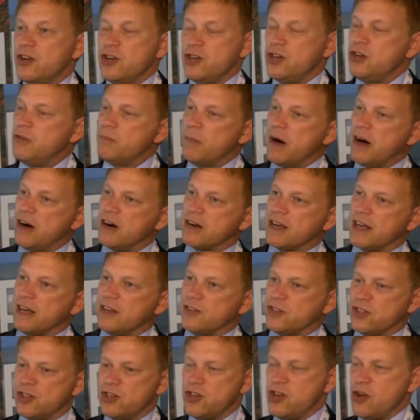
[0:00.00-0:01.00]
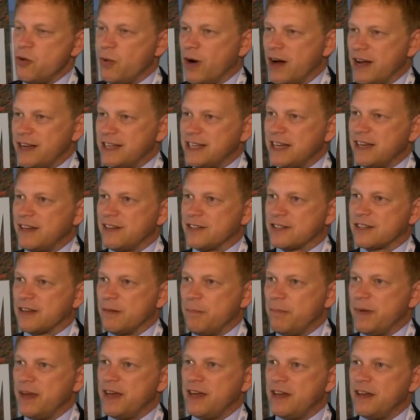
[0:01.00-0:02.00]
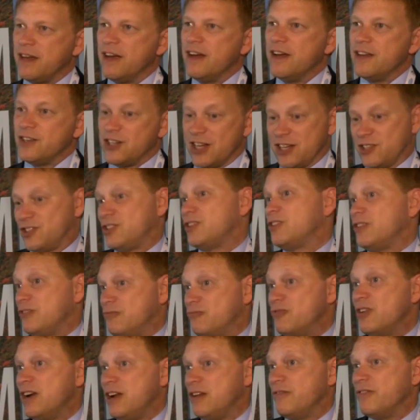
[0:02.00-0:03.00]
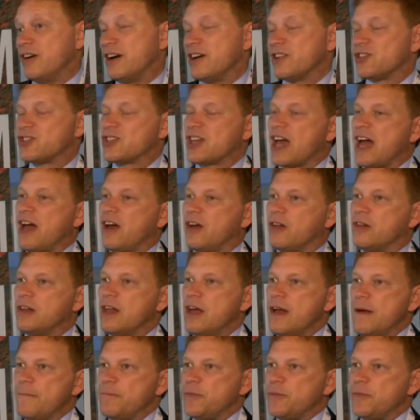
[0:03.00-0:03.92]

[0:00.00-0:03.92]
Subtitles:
new markets and new ideas can be tested at a really vast scale.